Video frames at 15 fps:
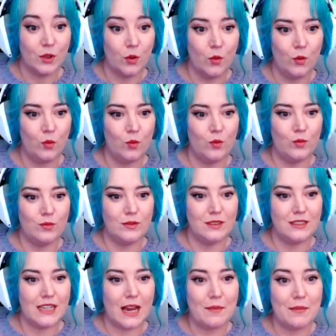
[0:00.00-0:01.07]
Ooh,
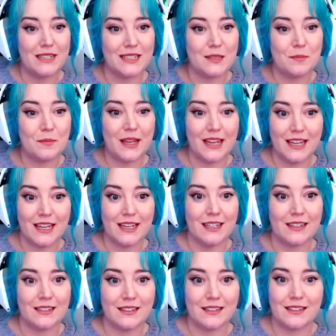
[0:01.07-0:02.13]
Diamond is
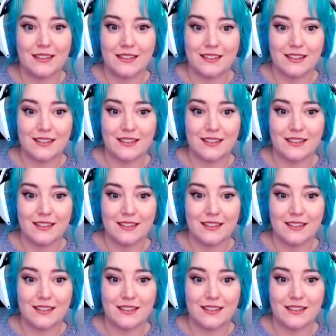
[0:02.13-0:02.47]
pissed.